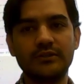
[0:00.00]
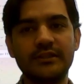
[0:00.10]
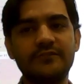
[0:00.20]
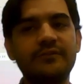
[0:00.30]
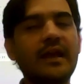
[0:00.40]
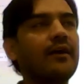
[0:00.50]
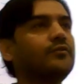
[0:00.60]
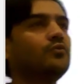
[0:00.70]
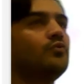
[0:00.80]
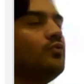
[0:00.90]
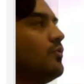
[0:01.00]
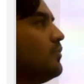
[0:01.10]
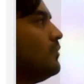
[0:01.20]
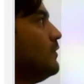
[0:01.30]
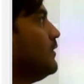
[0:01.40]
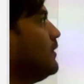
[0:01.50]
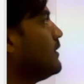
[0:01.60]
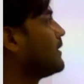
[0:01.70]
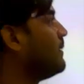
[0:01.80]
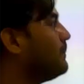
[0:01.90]
since we have to
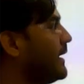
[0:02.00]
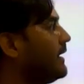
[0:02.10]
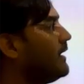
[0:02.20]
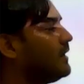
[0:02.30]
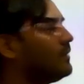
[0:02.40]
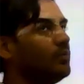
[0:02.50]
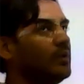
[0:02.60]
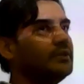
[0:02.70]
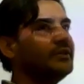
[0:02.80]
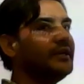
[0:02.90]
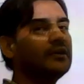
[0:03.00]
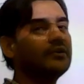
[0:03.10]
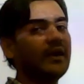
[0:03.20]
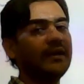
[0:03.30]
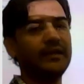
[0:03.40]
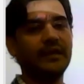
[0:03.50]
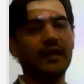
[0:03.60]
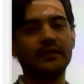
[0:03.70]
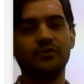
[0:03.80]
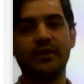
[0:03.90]
compare it with the yield
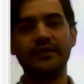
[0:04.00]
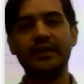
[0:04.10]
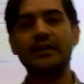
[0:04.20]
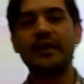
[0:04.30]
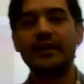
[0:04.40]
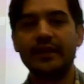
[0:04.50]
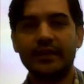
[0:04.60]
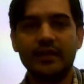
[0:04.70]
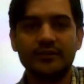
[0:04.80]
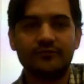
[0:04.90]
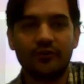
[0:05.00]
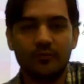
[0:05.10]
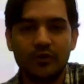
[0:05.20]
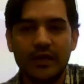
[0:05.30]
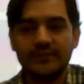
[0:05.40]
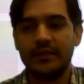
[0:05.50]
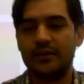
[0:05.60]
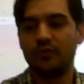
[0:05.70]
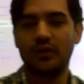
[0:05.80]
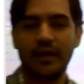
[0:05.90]
criteria, so in yield criteria, the formulas
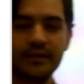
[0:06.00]
include, I